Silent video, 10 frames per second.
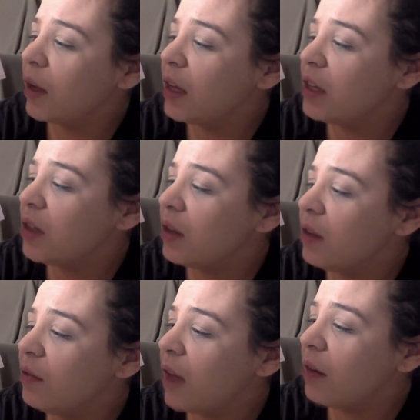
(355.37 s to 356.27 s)
he saw the
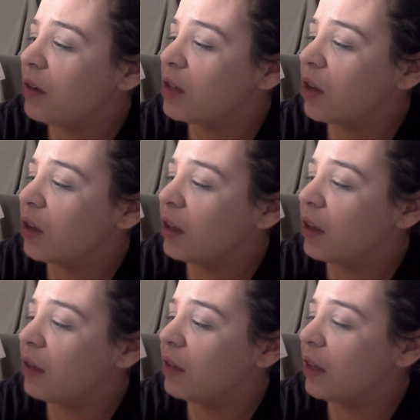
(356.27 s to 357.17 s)
flowers and all the
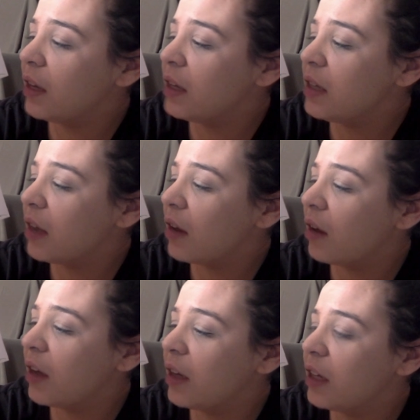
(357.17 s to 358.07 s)
lovely ladies' hair,
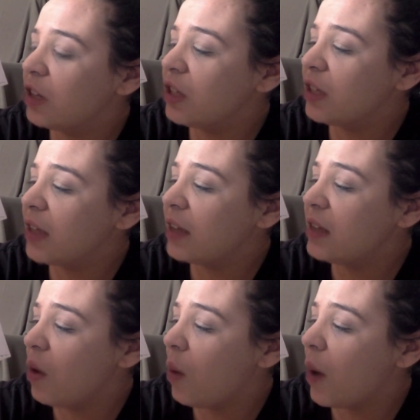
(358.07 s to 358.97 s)
and he just sat
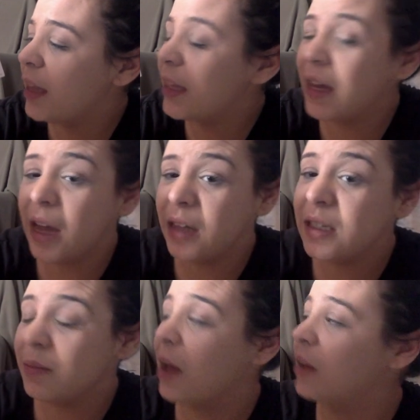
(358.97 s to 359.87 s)
down quietly and
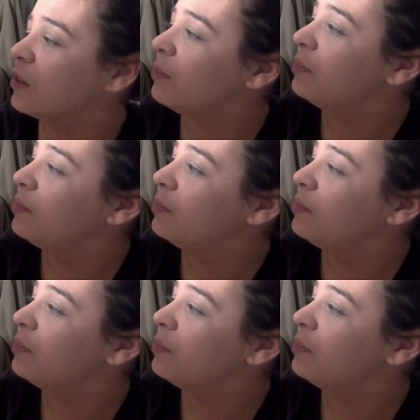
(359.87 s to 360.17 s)
smelled.